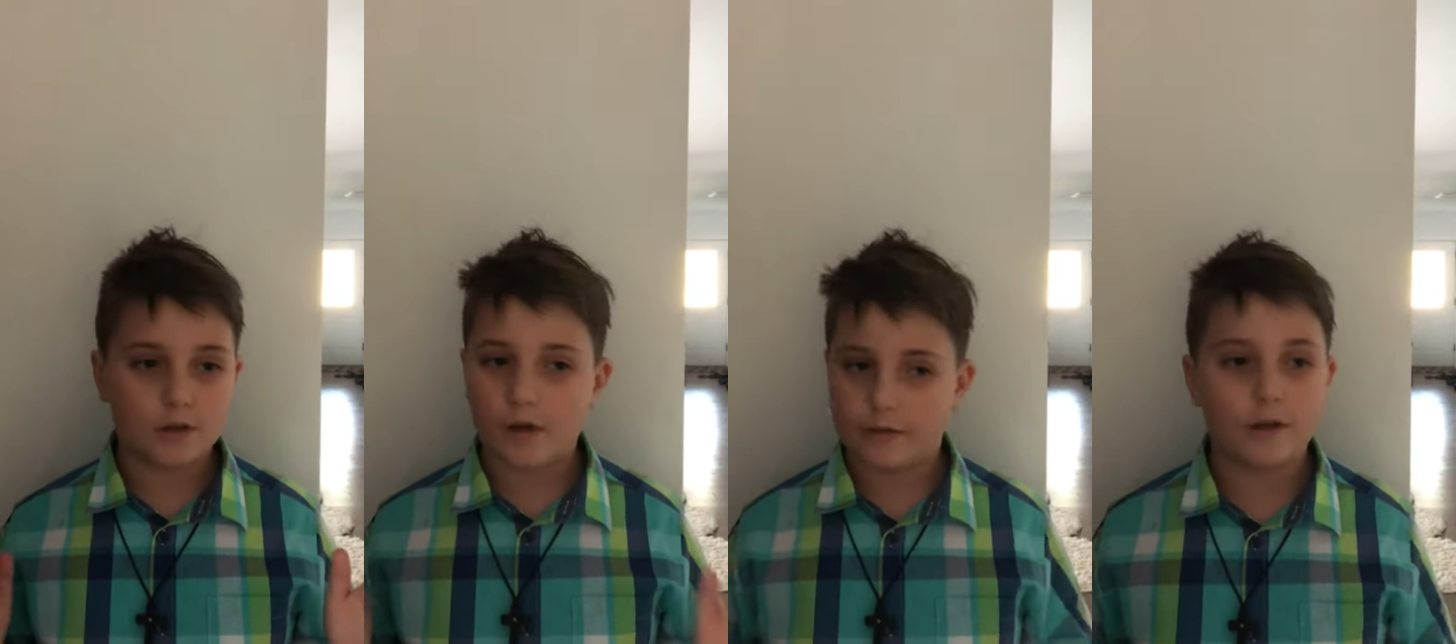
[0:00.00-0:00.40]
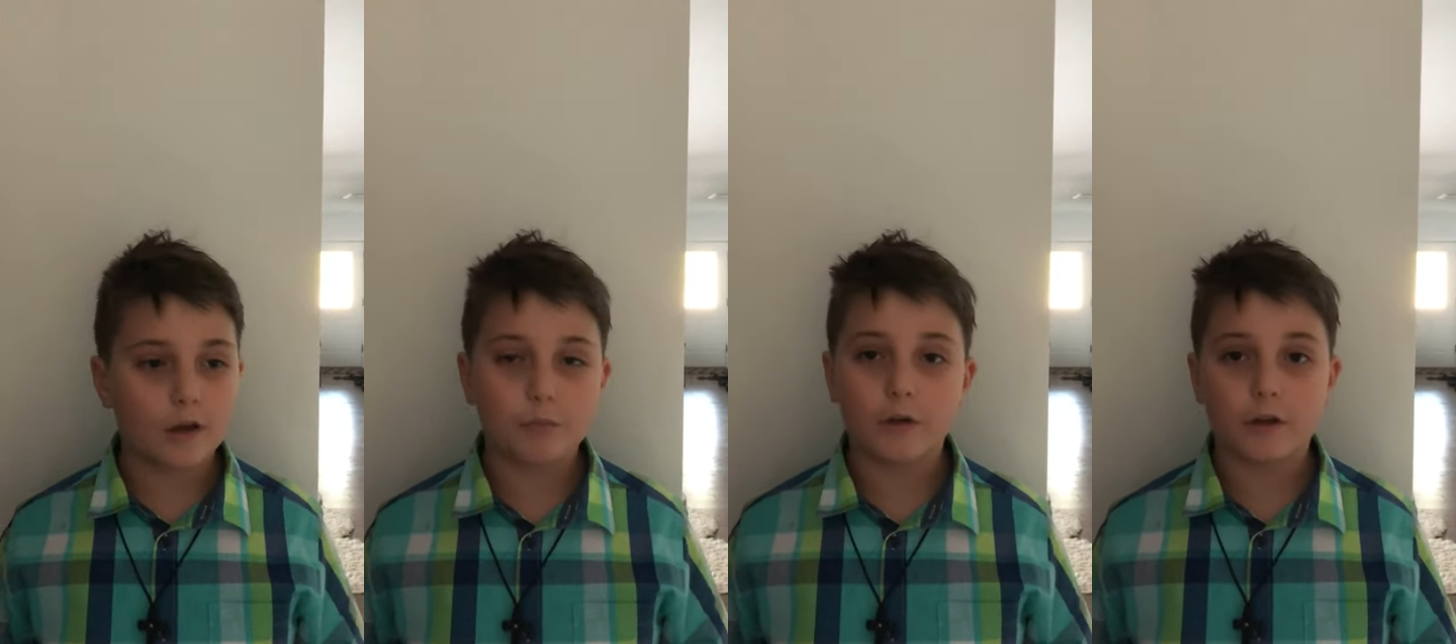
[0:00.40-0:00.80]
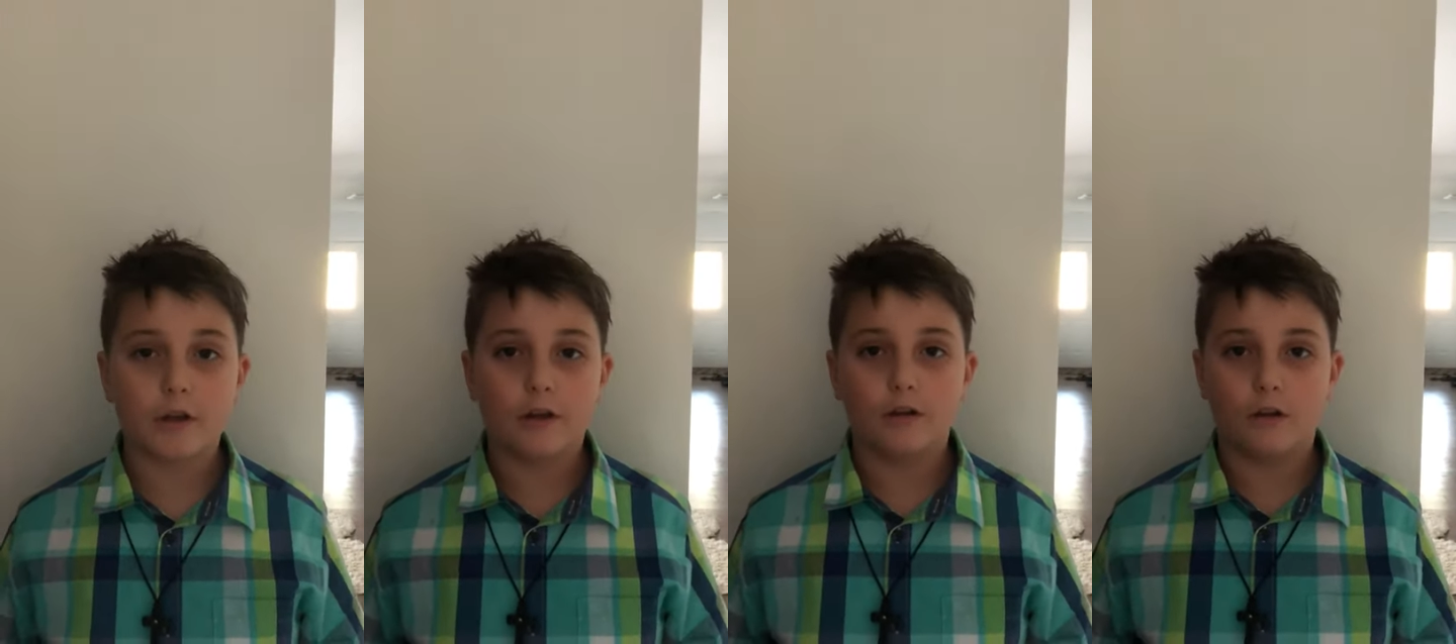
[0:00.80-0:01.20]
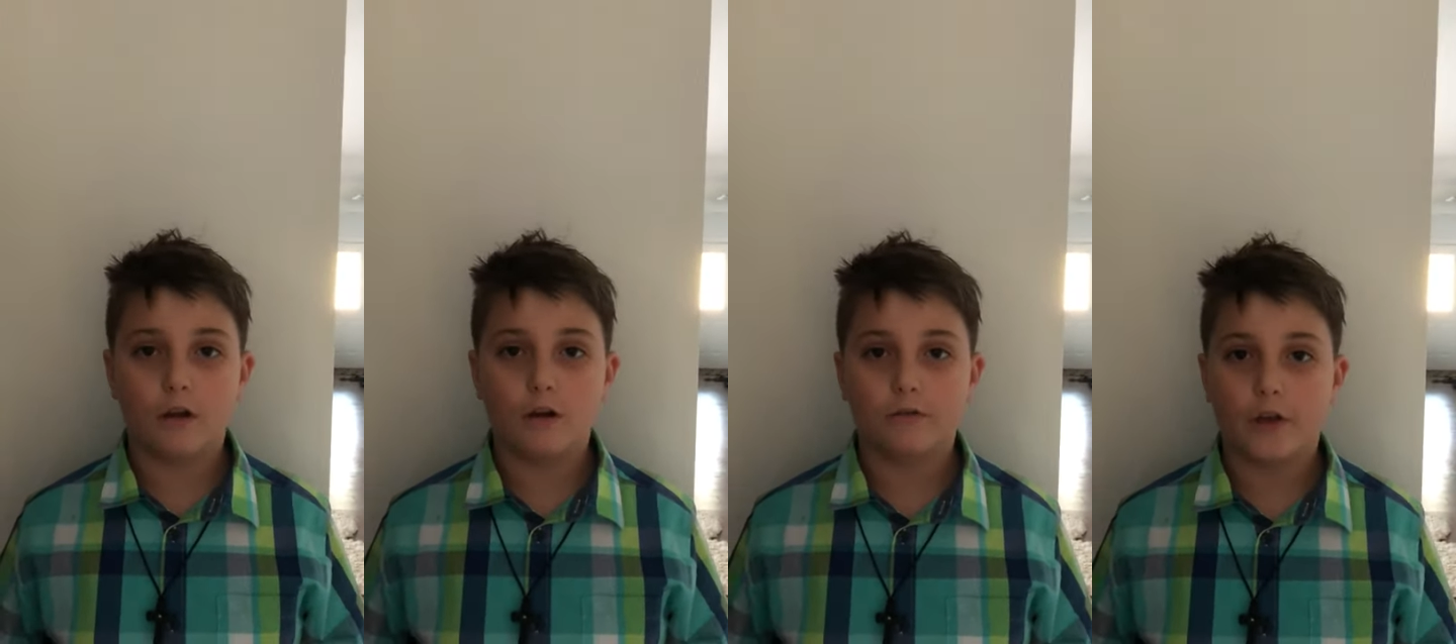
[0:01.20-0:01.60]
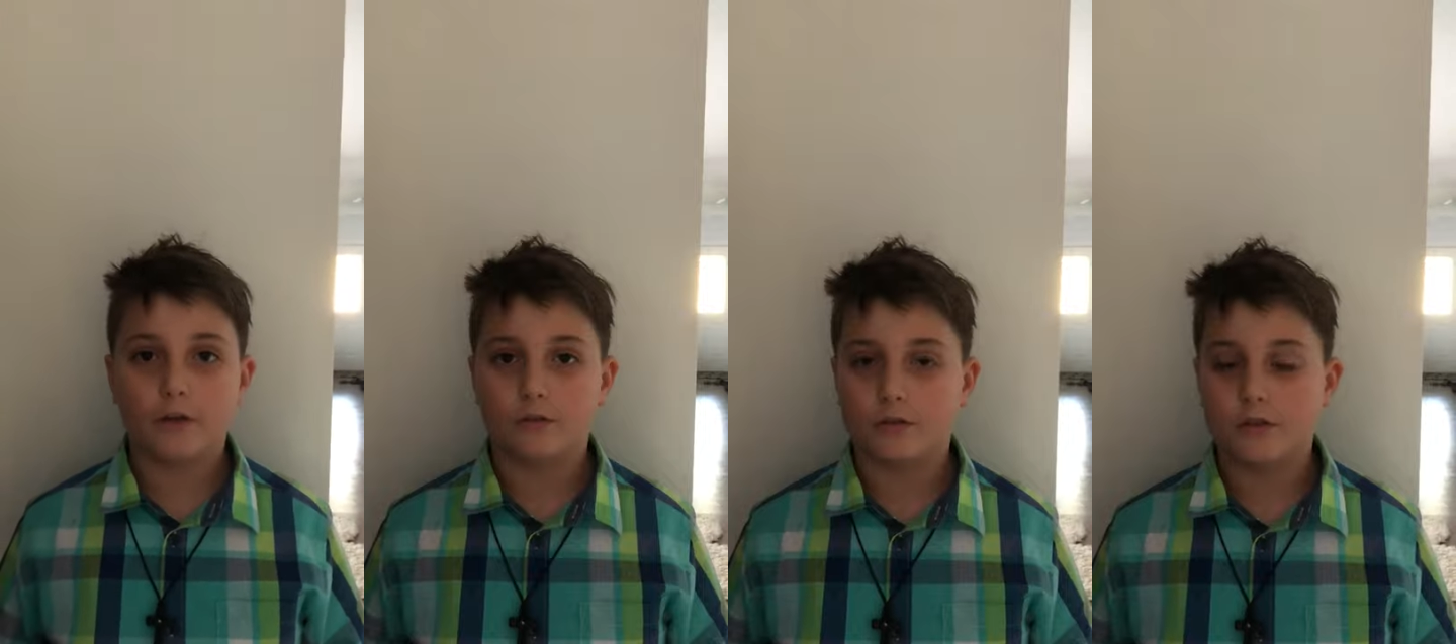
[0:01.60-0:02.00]
I think I'm gonna get a lot of
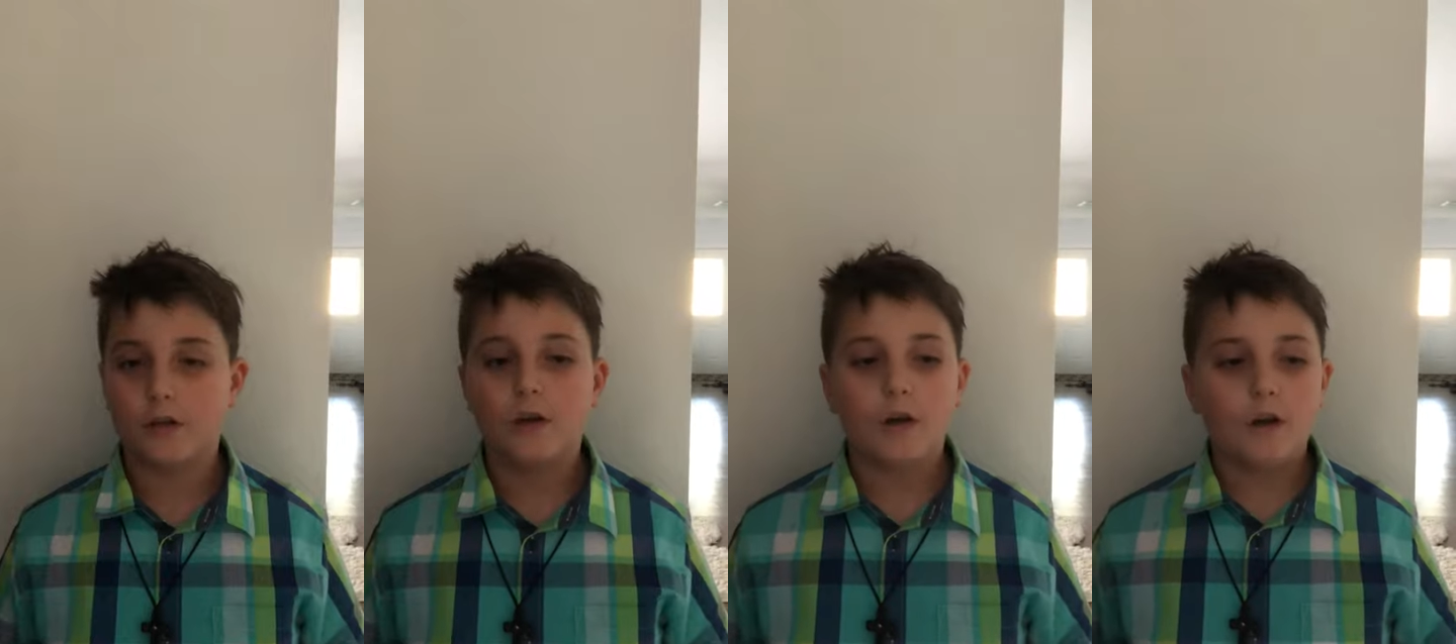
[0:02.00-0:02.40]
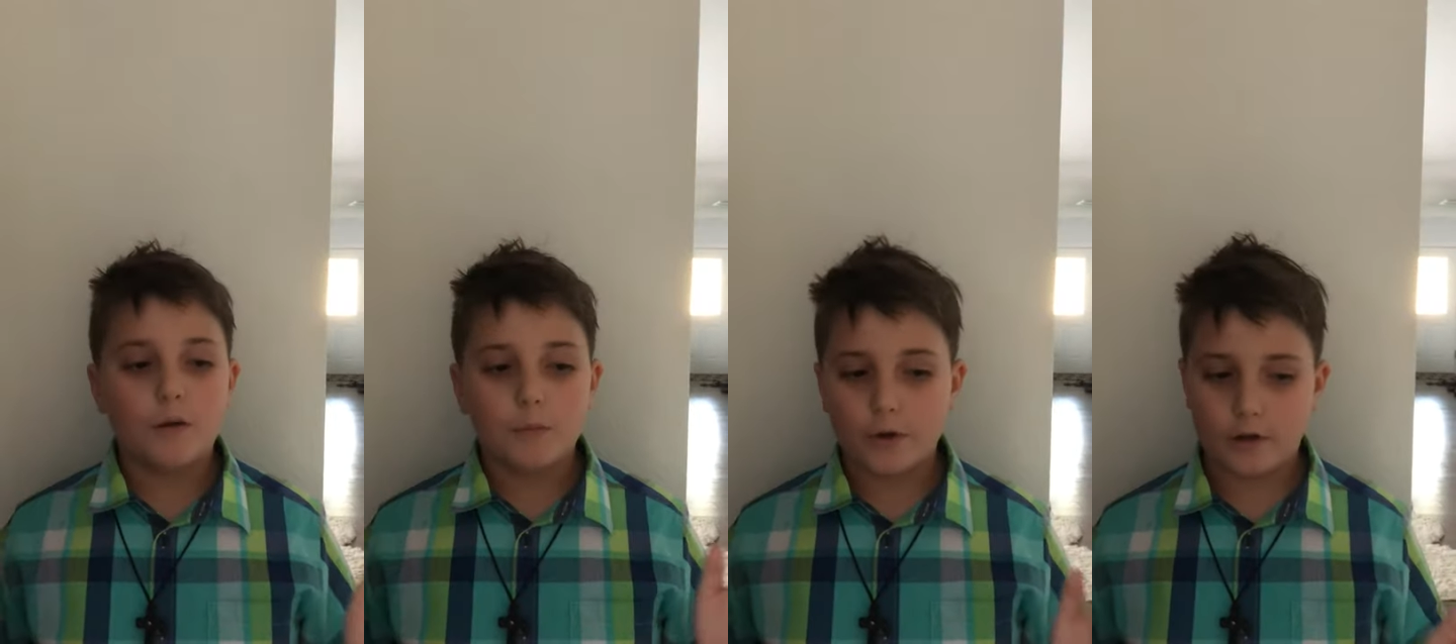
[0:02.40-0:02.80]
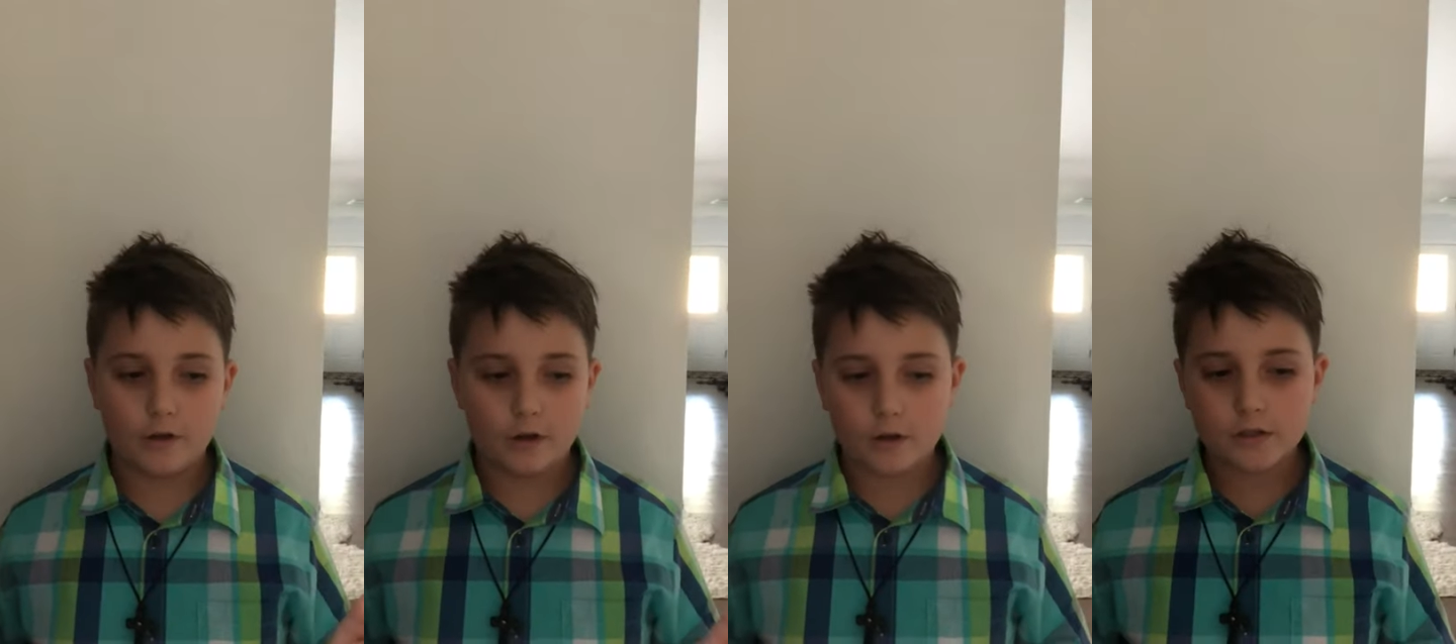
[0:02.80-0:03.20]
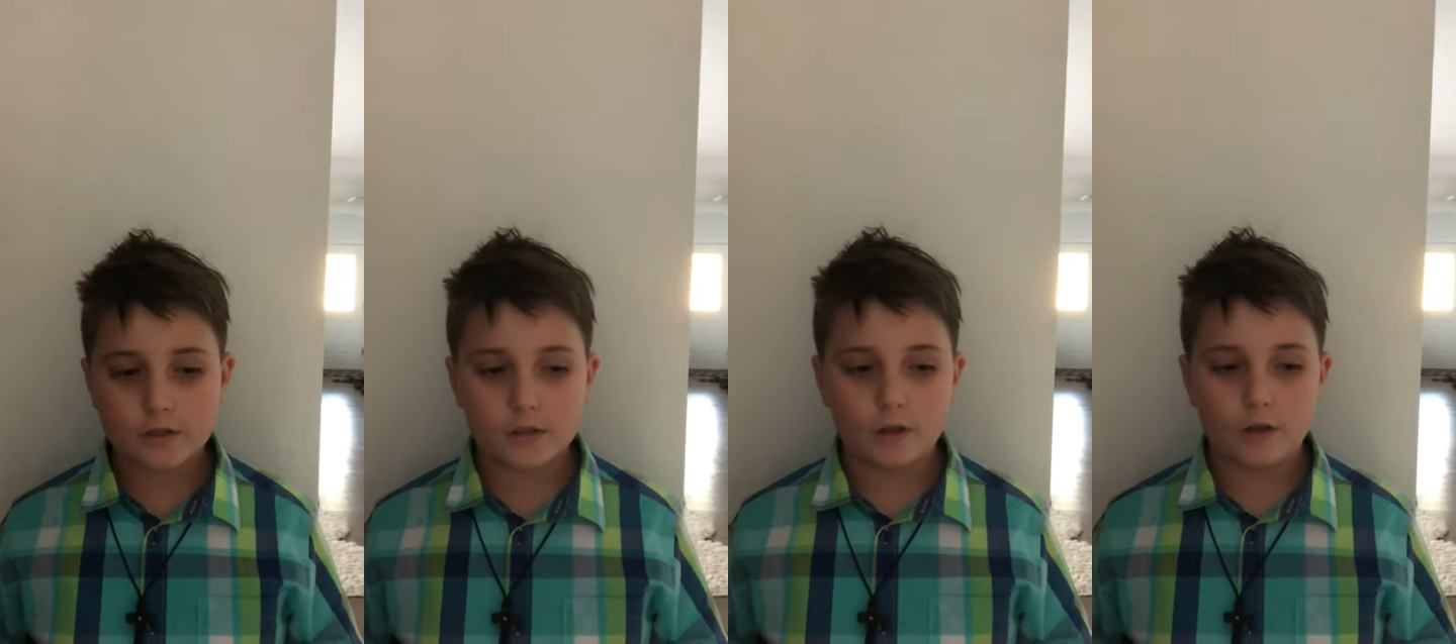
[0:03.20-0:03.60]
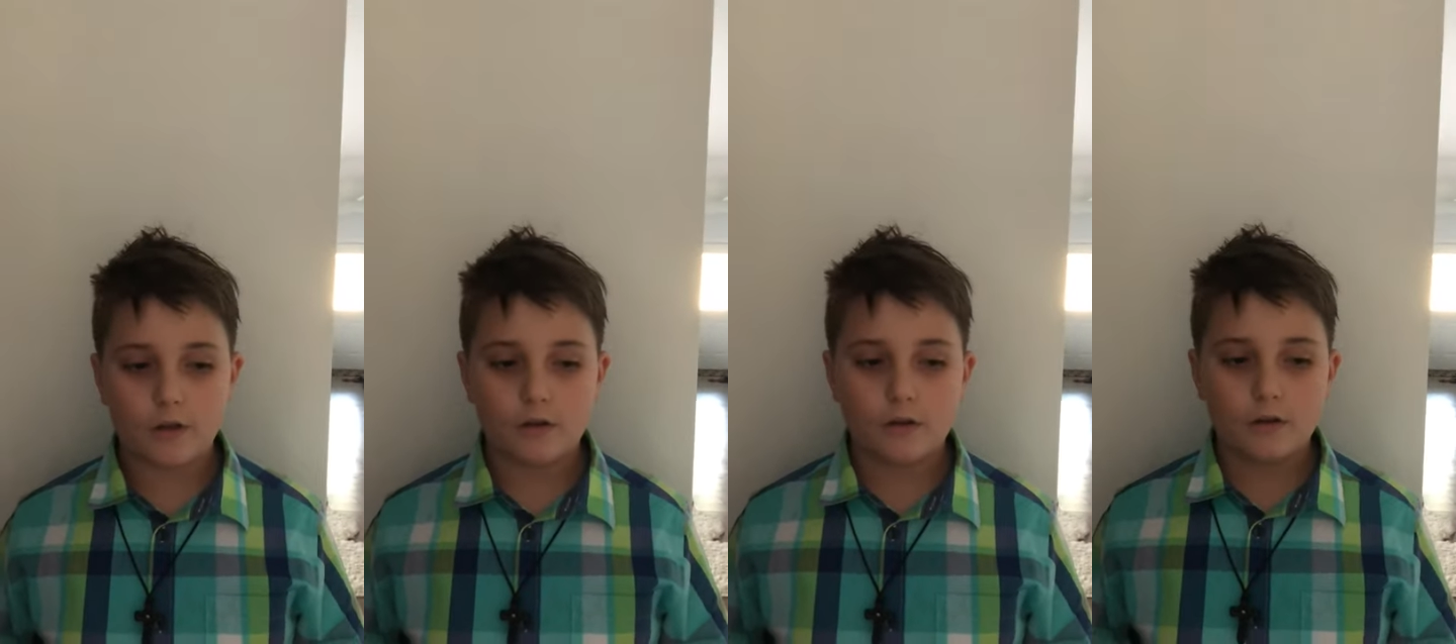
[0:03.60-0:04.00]
haters. But honestly,